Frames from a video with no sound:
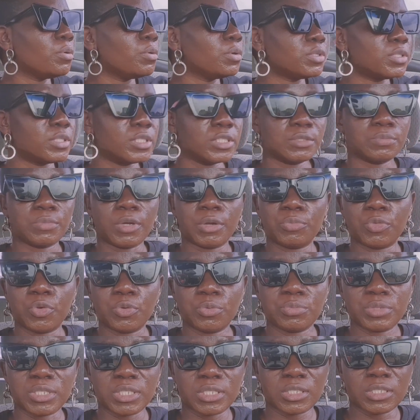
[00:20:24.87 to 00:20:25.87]
since my
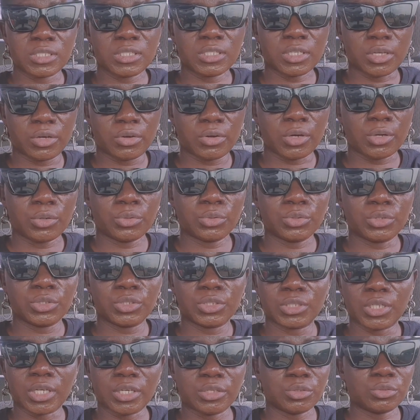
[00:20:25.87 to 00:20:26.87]
mom isn't
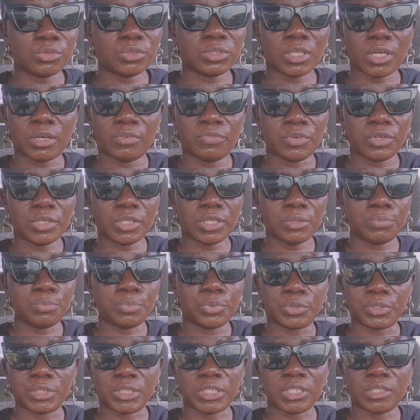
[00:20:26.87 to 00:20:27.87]
around i don't have
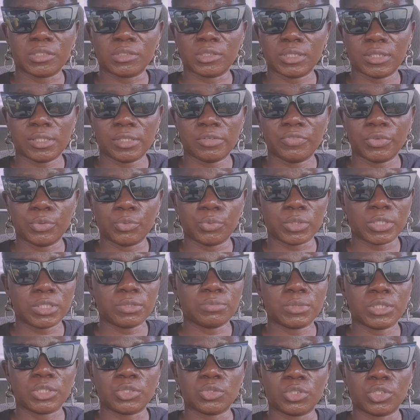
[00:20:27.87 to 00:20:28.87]
anybody else living with
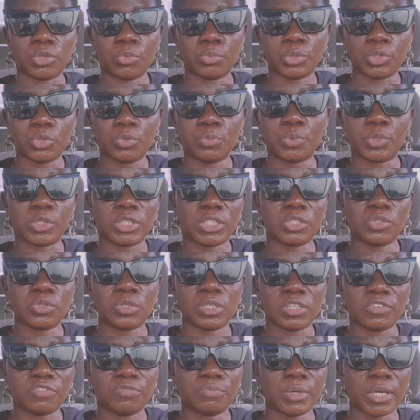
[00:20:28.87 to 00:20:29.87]
me so there'll be nobody to
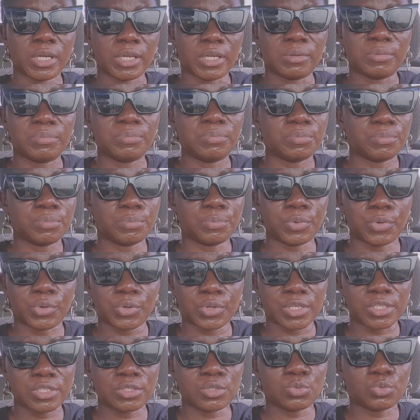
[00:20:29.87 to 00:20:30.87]
leave my
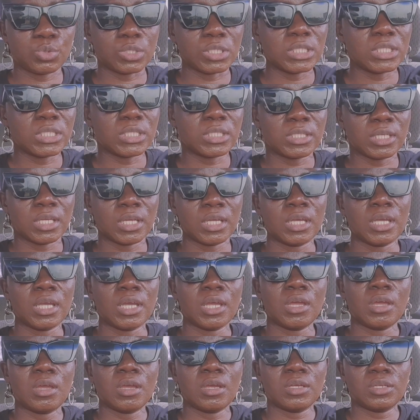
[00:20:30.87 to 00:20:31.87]
boys with
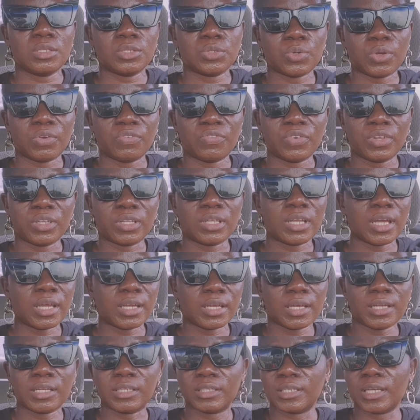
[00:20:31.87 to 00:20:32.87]
so i felt
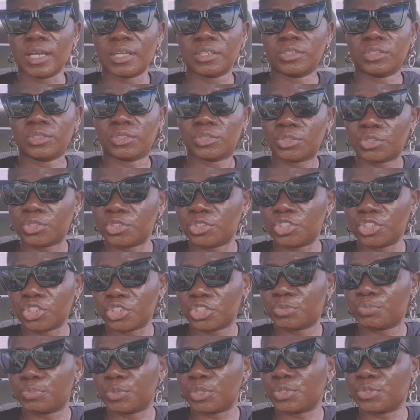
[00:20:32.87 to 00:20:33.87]
like it had to
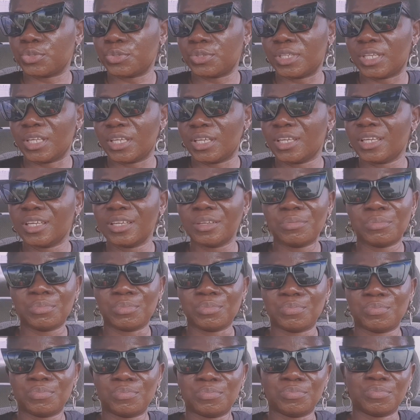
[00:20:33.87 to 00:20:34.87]
just be today
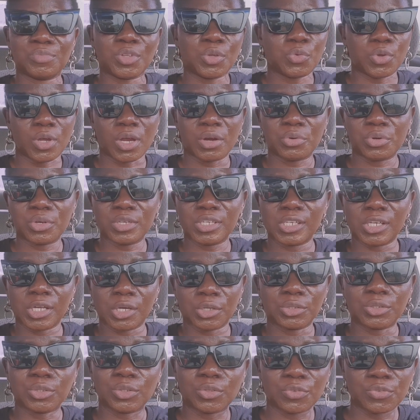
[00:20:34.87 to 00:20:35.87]
we are running
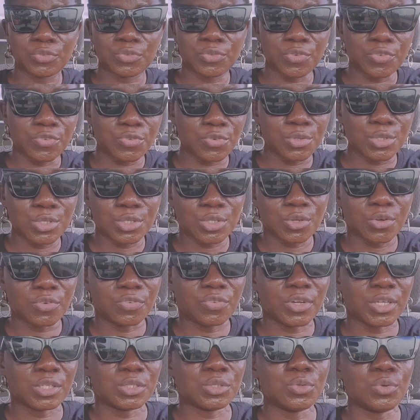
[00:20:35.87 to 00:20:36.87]
out of
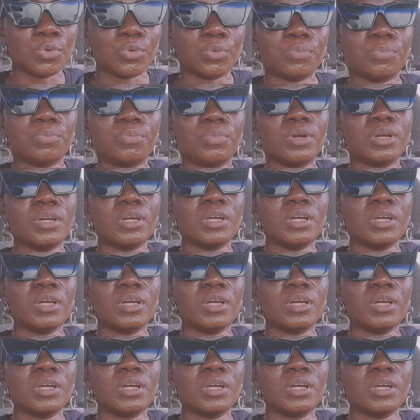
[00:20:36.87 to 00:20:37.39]
foodstuff at home